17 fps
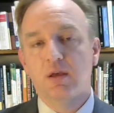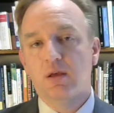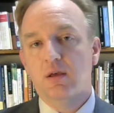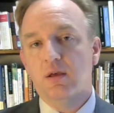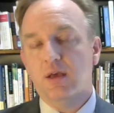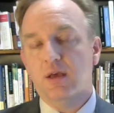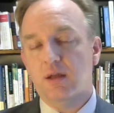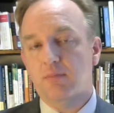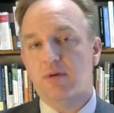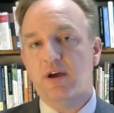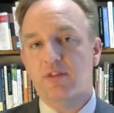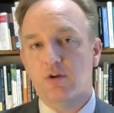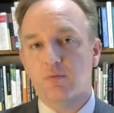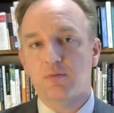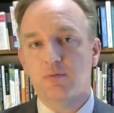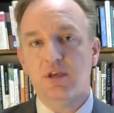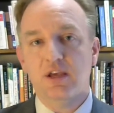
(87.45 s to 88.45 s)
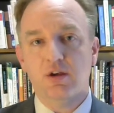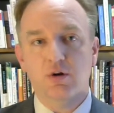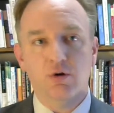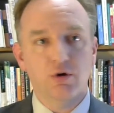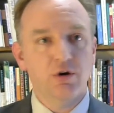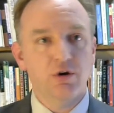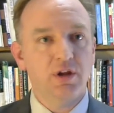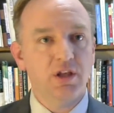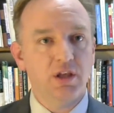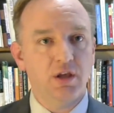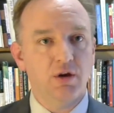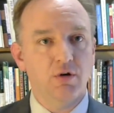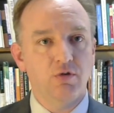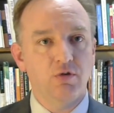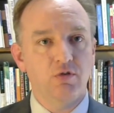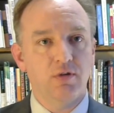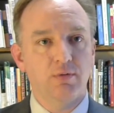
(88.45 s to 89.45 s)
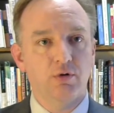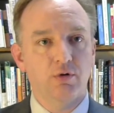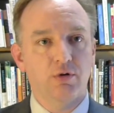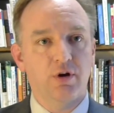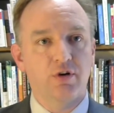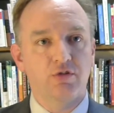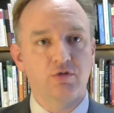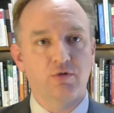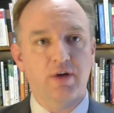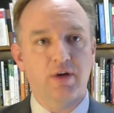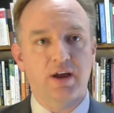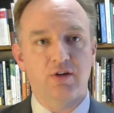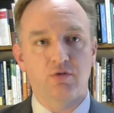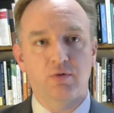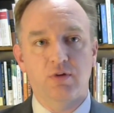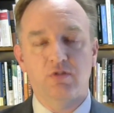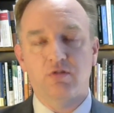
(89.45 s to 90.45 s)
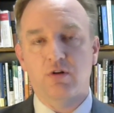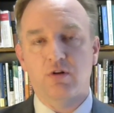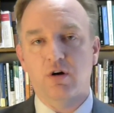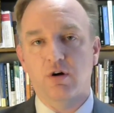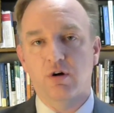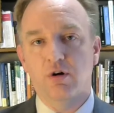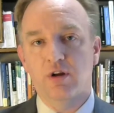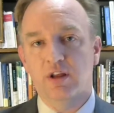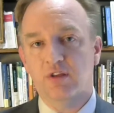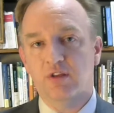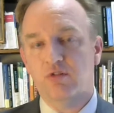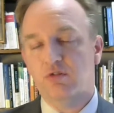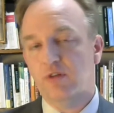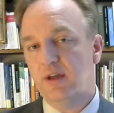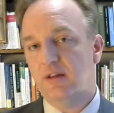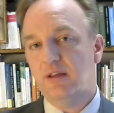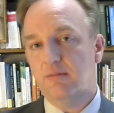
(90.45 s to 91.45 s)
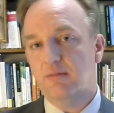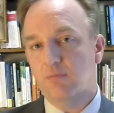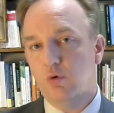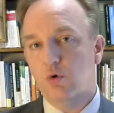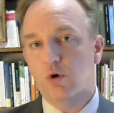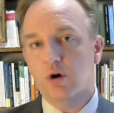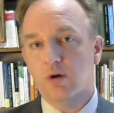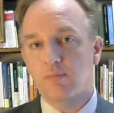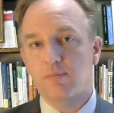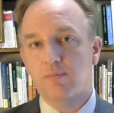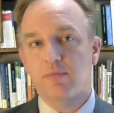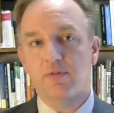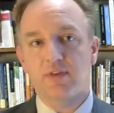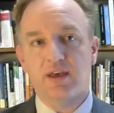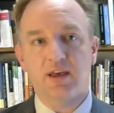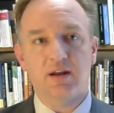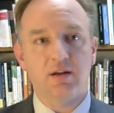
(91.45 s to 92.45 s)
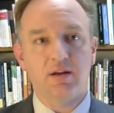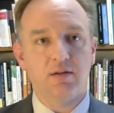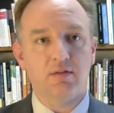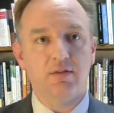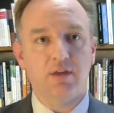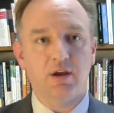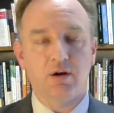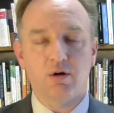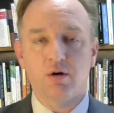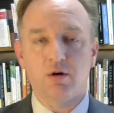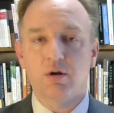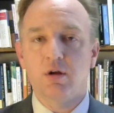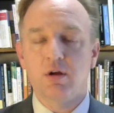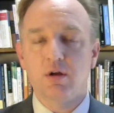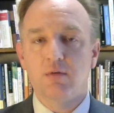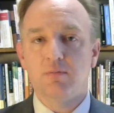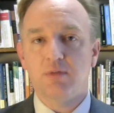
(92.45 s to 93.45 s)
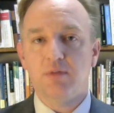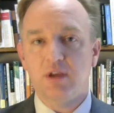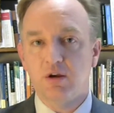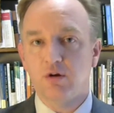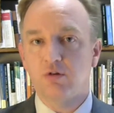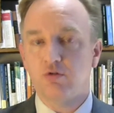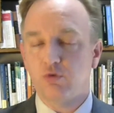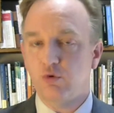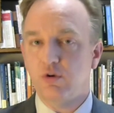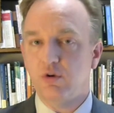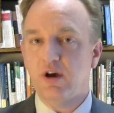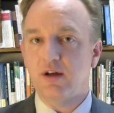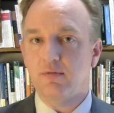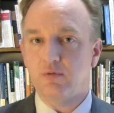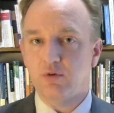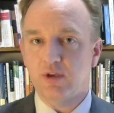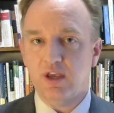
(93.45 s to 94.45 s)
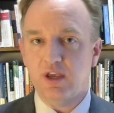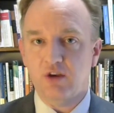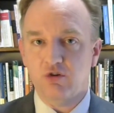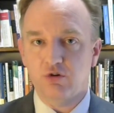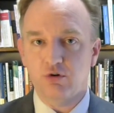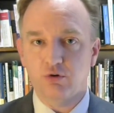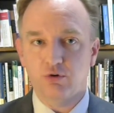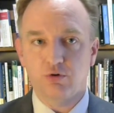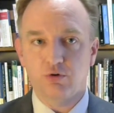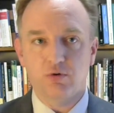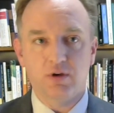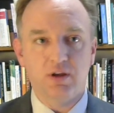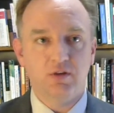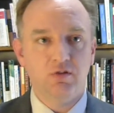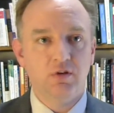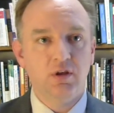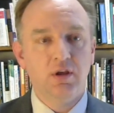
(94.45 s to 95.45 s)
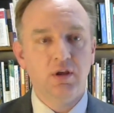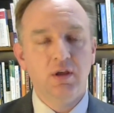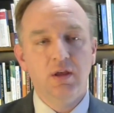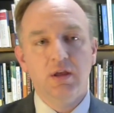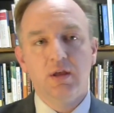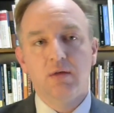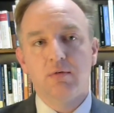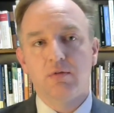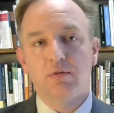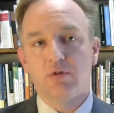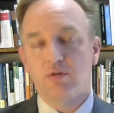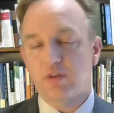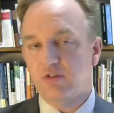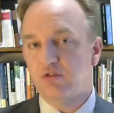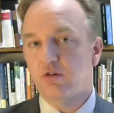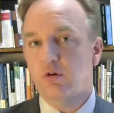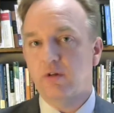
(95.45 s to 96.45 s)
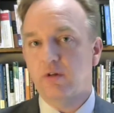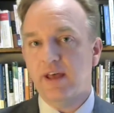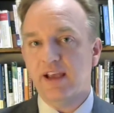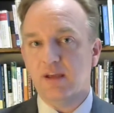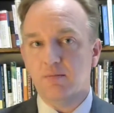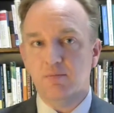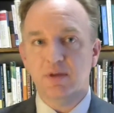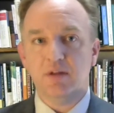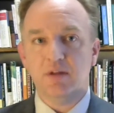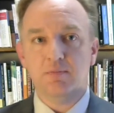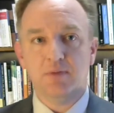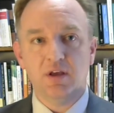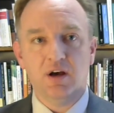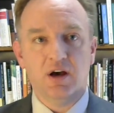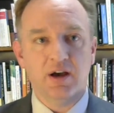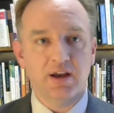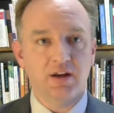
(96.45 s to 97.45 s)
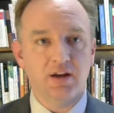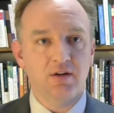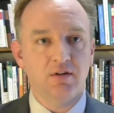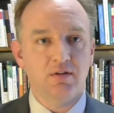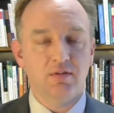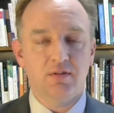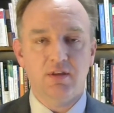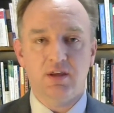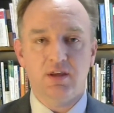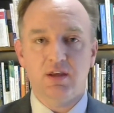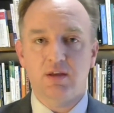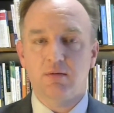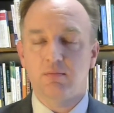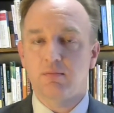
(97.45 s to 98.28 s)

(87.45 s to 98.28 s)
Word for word: And by their peak earning years, liberal arts graduates are earning slightly more than their peers who got vocational degrees, though they still lag a bit behind the